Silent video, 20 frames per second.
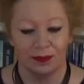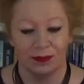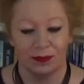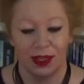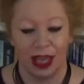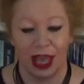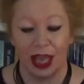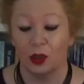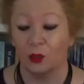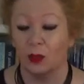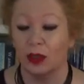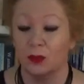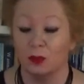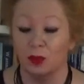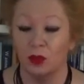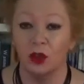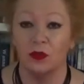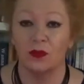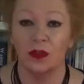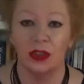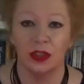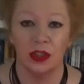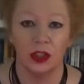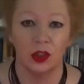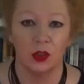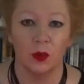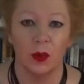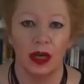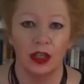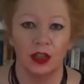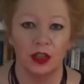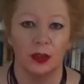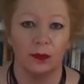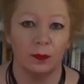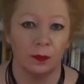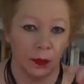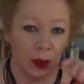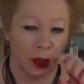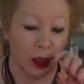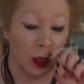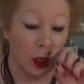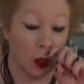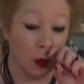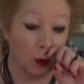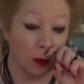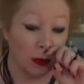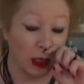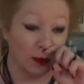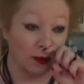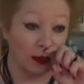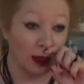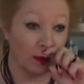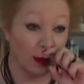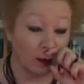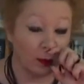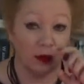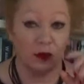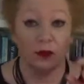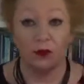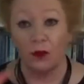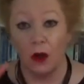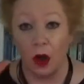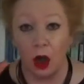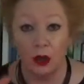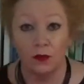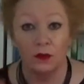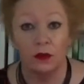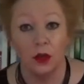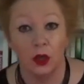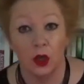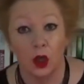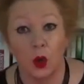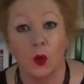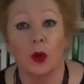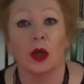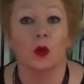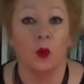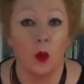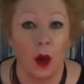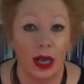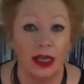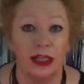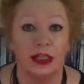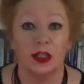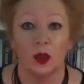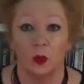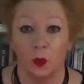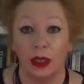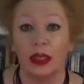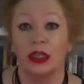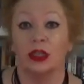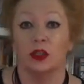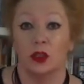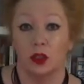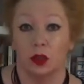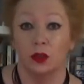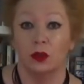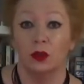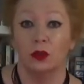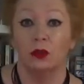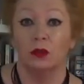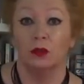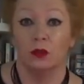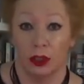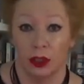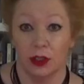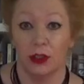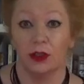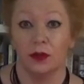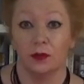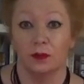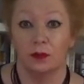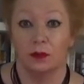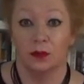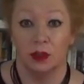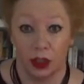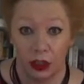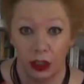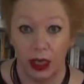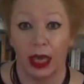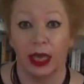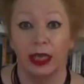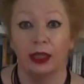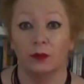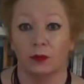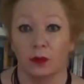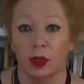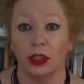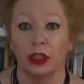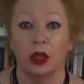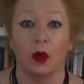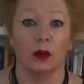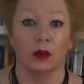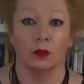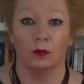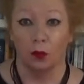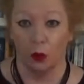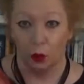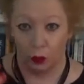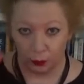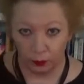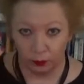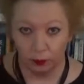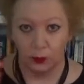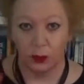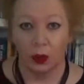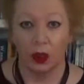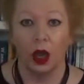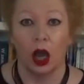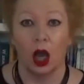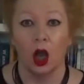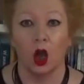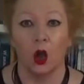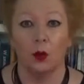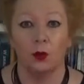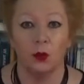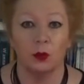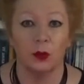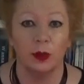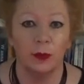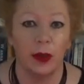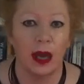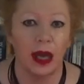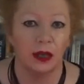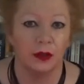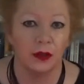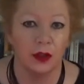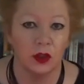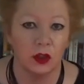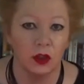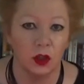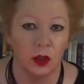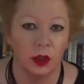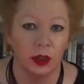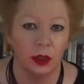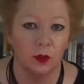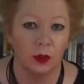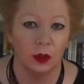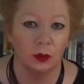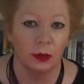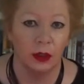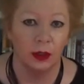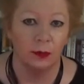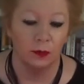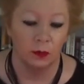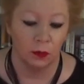How do we improve this situation? Well, I've come up with five quick ways that we can do this today and going forward. I hope you'll be part of this journey with me.